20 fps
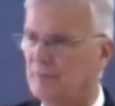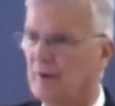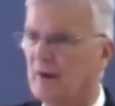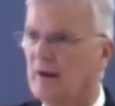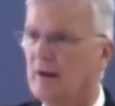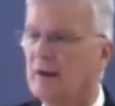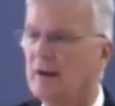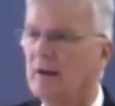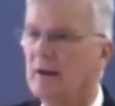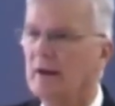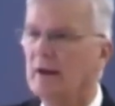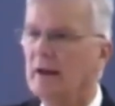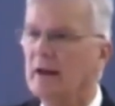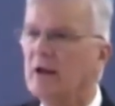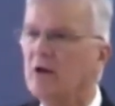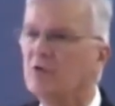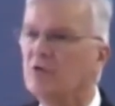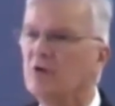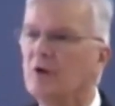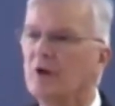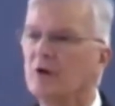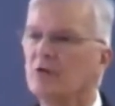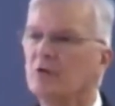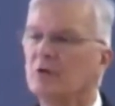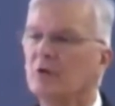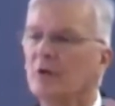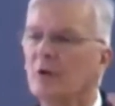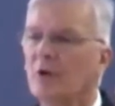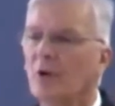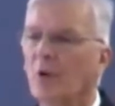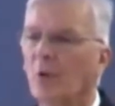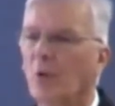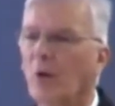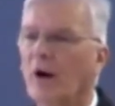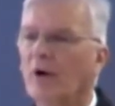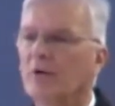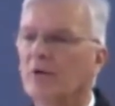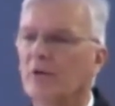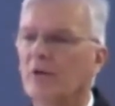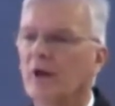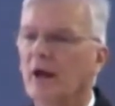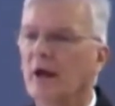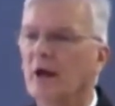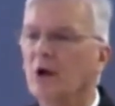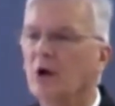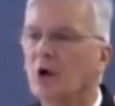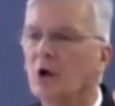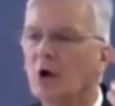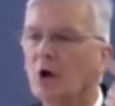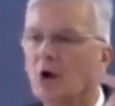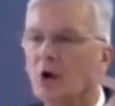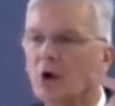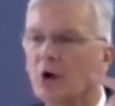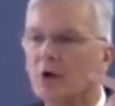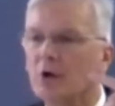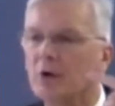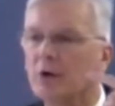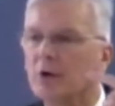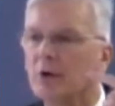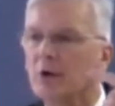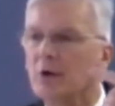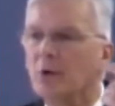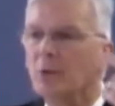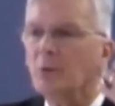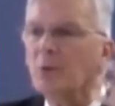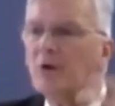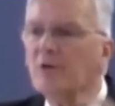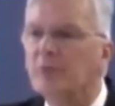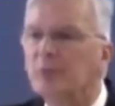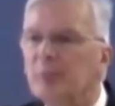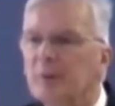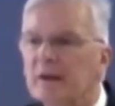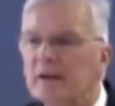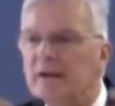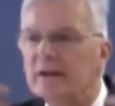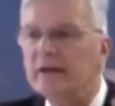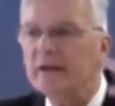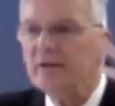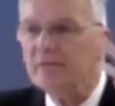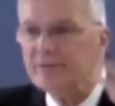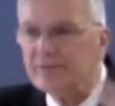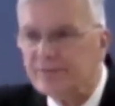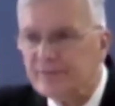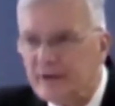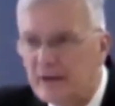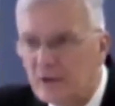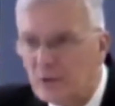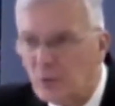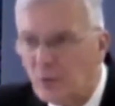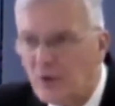Is it what they heard with belief in what they